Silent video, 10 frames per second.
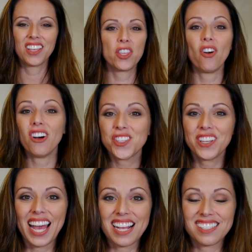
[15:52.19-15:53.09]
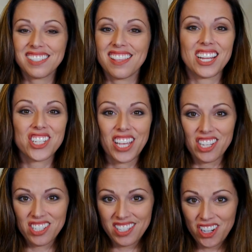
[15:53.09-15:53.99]
You'll also get access to the
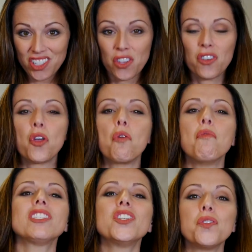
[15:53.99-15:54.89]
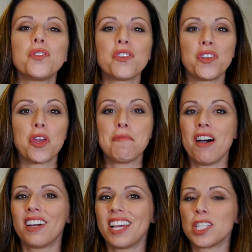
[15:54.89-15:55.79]
Education Center, so you'll know what to do with your video
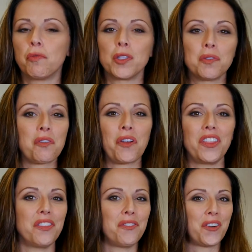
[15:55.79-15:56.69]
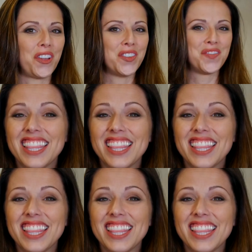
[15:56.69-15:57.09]
podcast once we've created them for you.